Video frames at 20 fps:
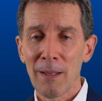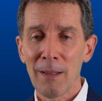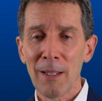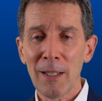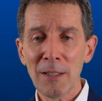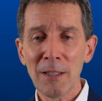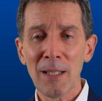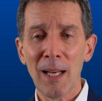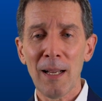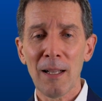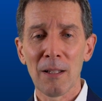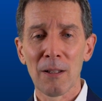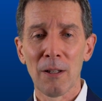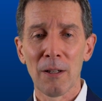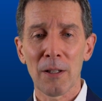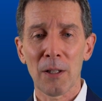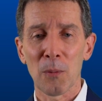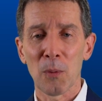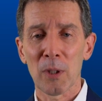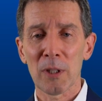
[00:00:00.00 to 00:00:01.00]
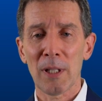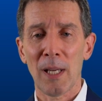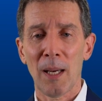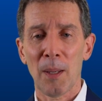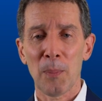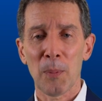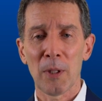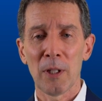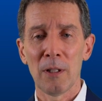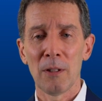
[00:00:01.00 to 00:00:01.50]
Let's take a look at what's
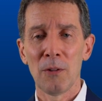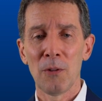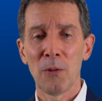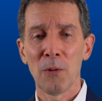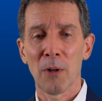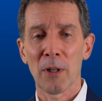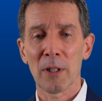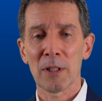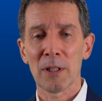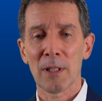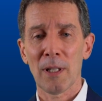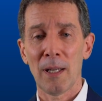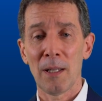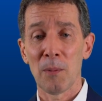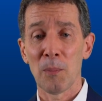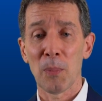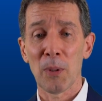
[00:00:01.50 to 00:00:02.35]
happening in New York State in